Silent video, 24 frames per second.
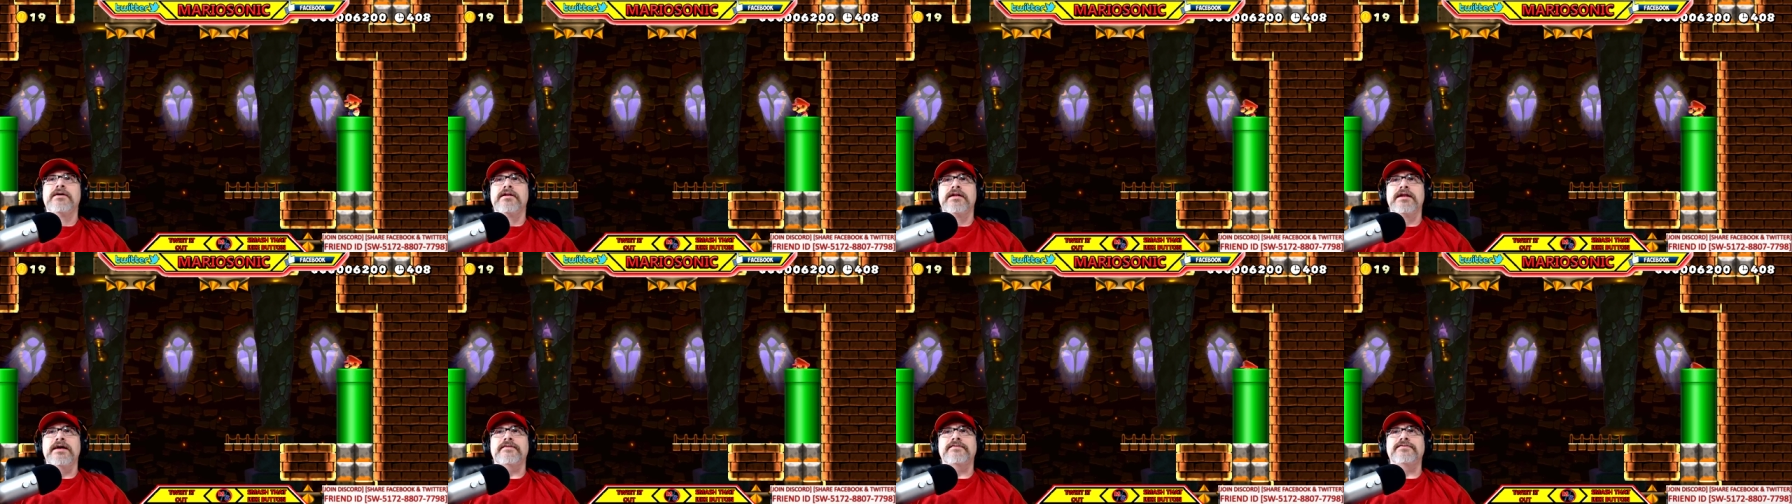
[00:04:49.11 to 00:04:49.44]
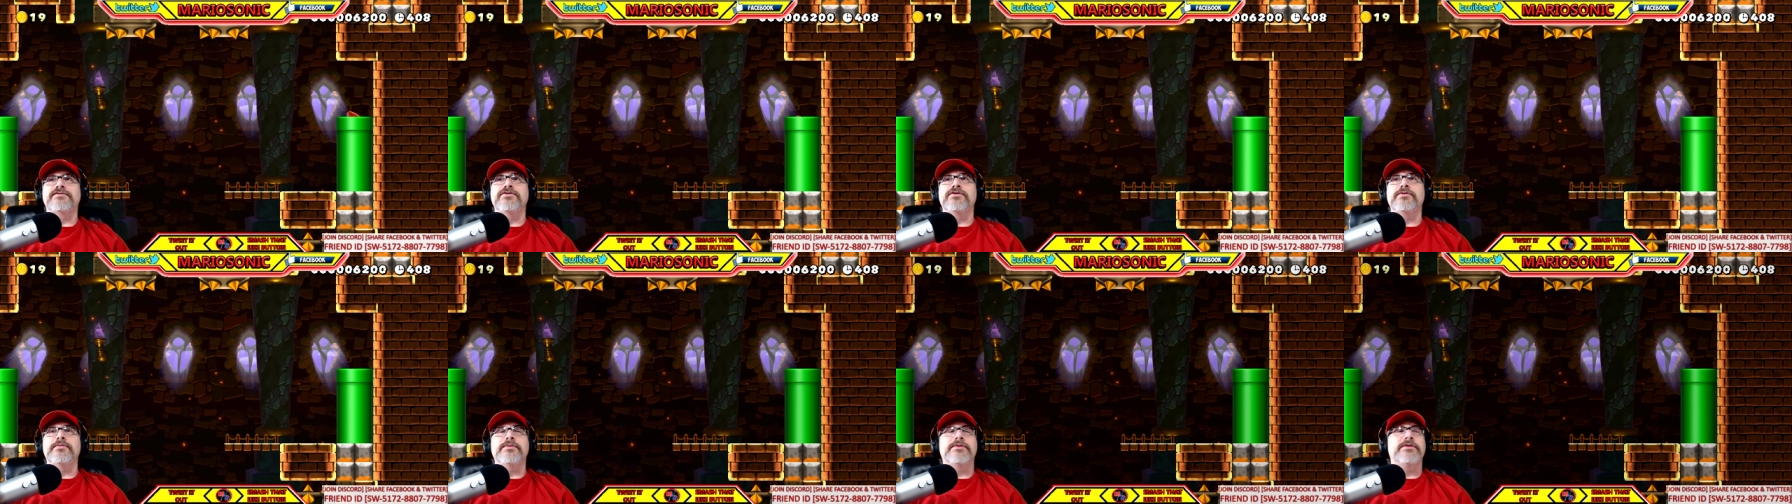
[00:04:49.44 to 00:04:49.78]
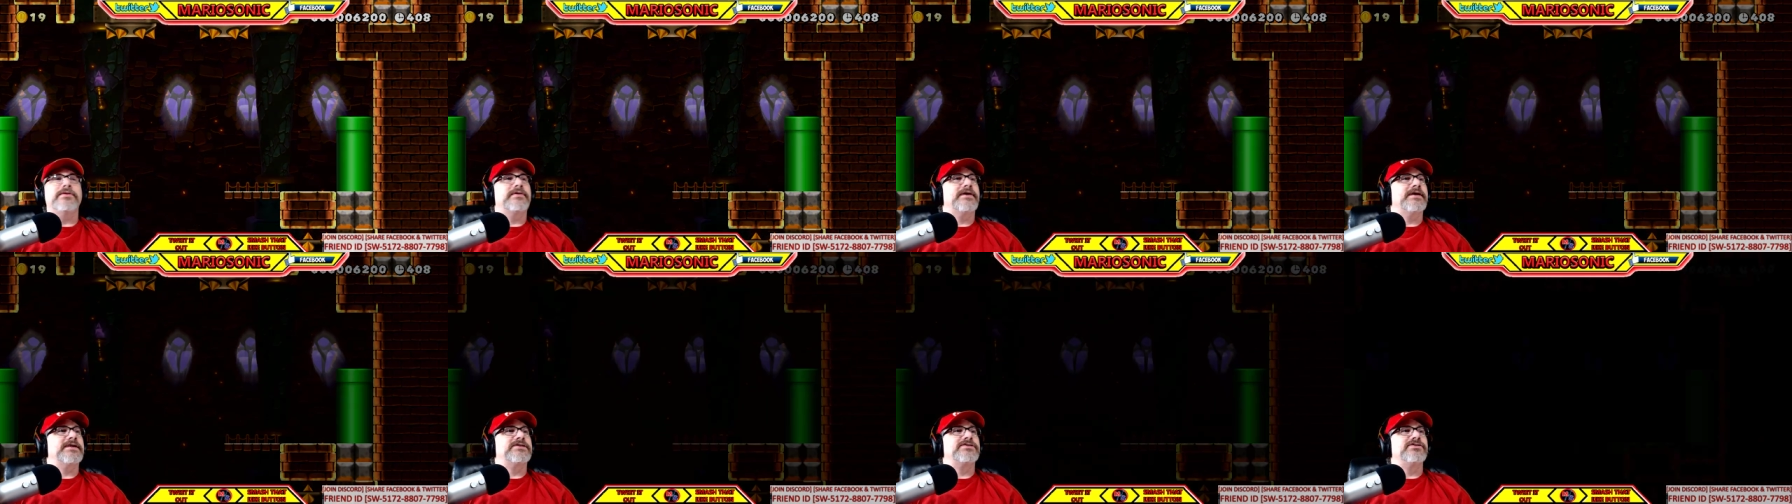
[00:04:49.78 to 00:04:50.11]
left tube or the
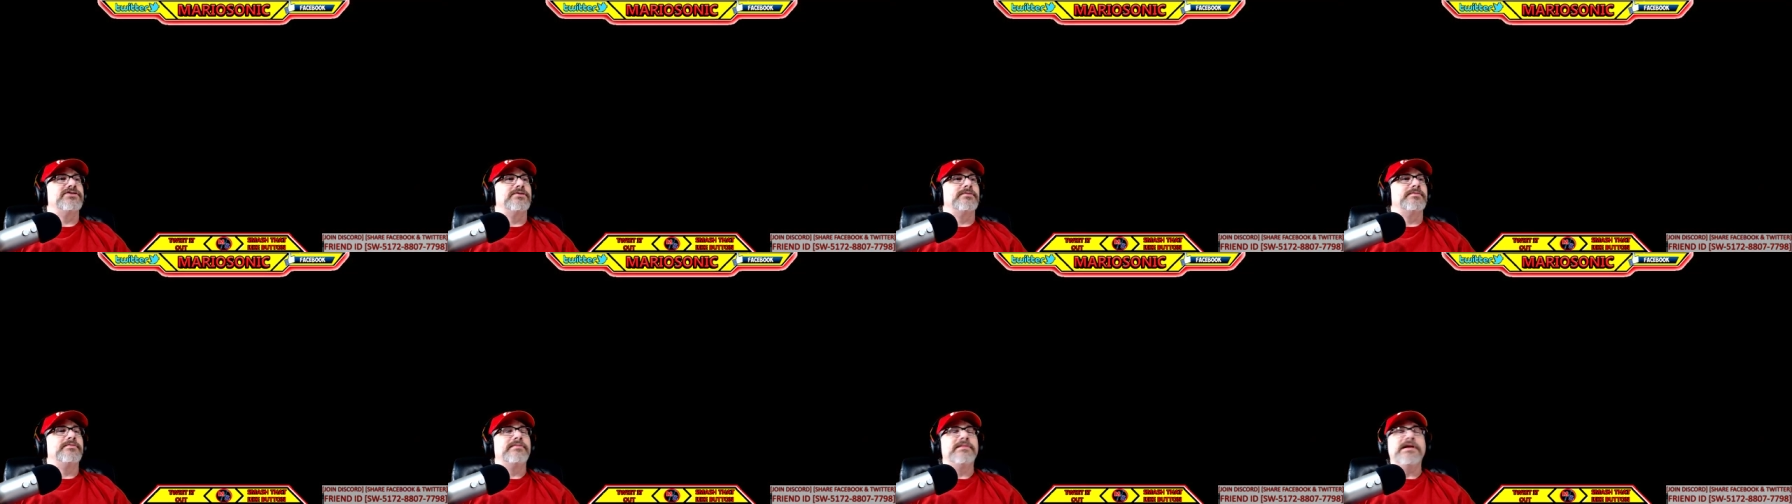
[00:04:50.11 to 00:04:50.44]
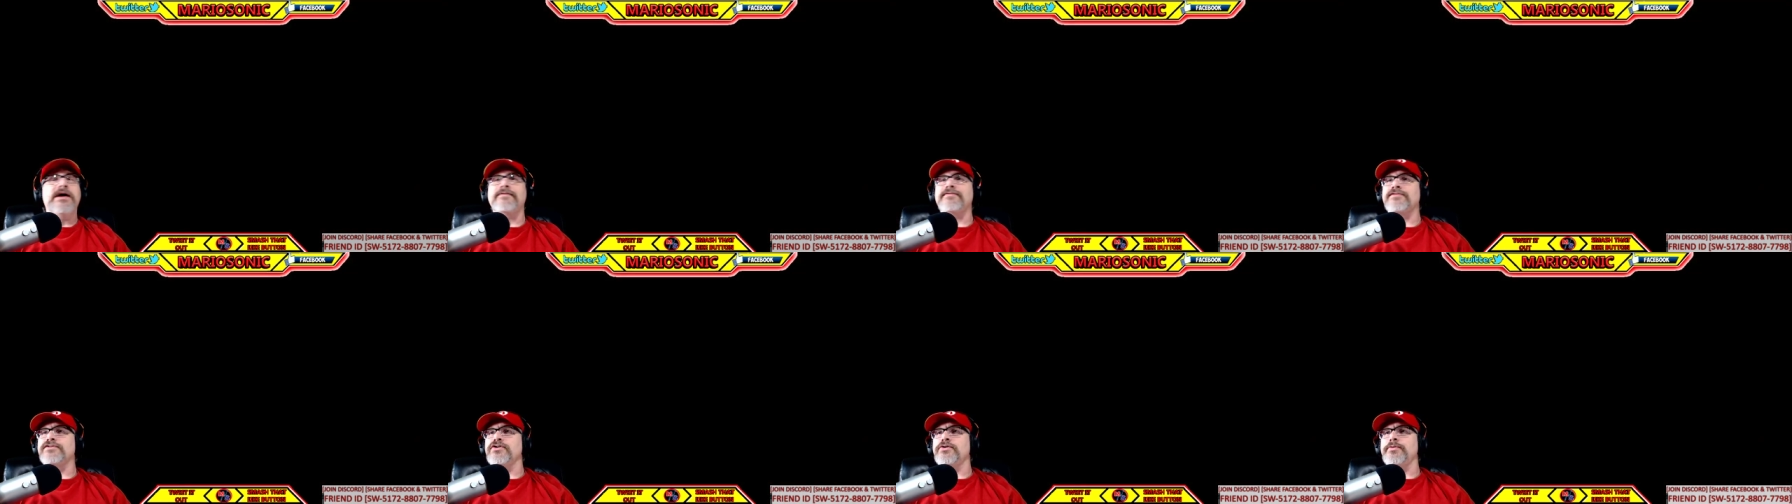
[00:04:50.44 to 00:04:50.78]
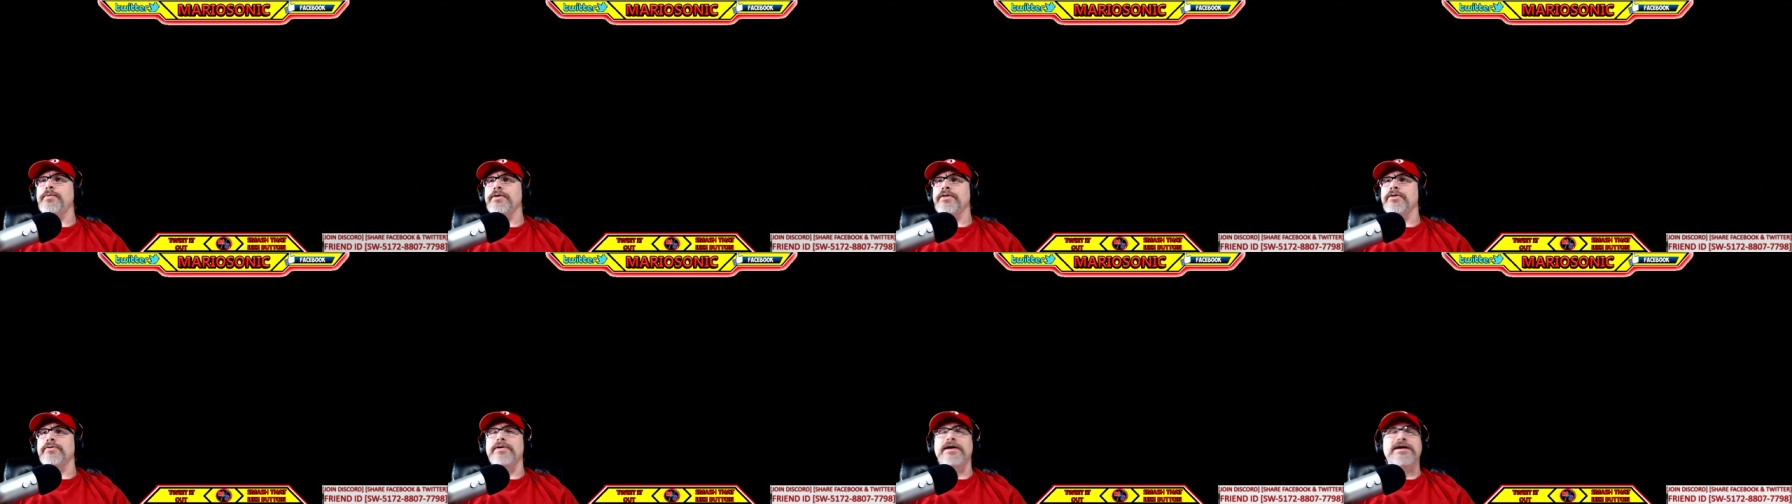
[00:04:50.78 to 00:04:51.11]
right tube? Left tube
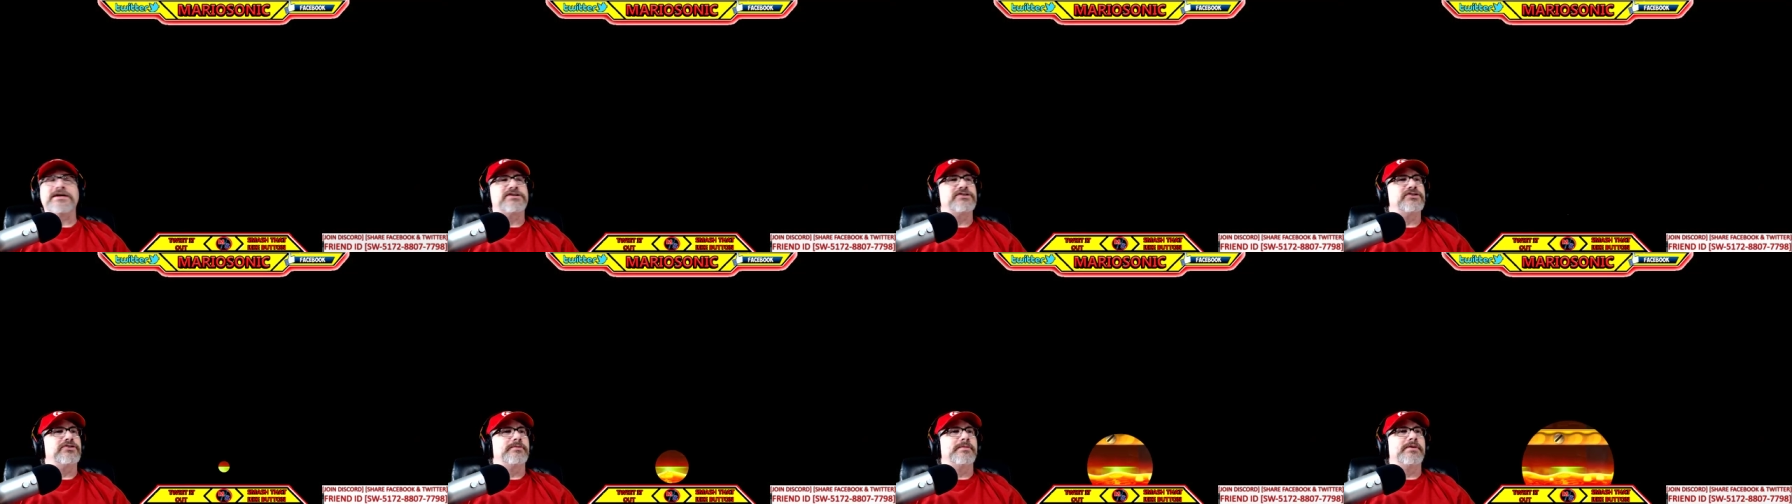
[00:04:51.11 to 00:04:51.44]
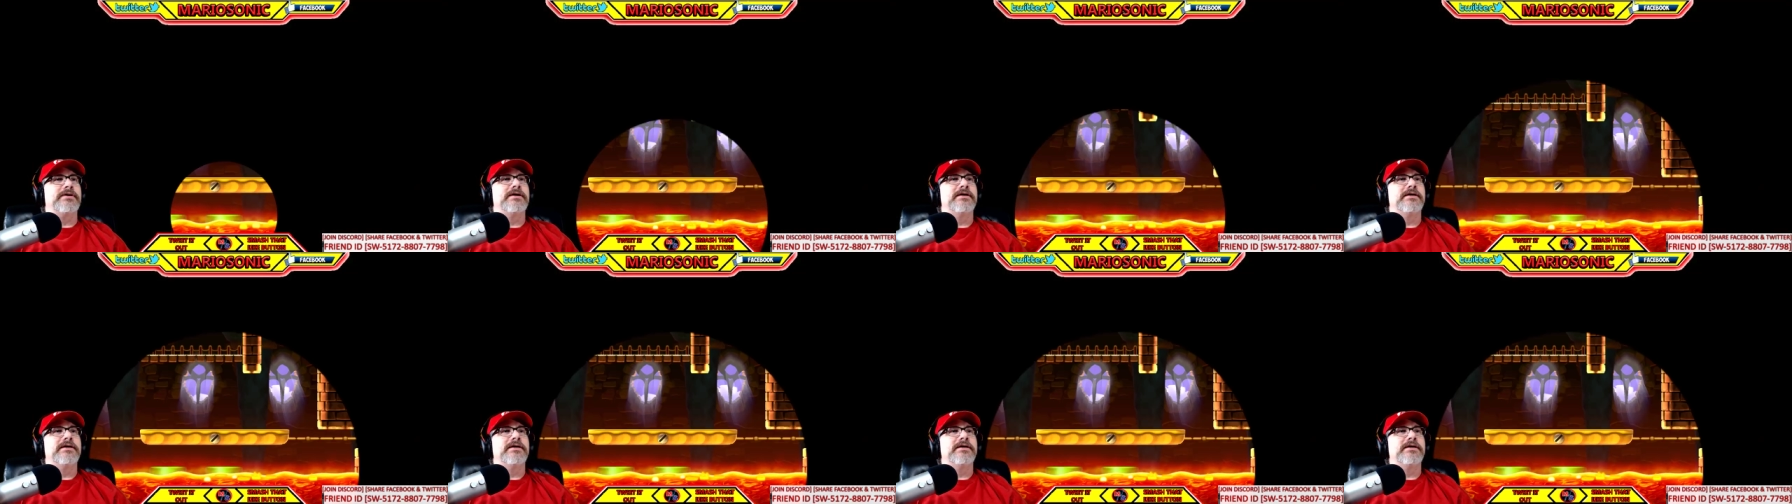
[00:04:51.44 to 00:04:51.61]
or the right tube?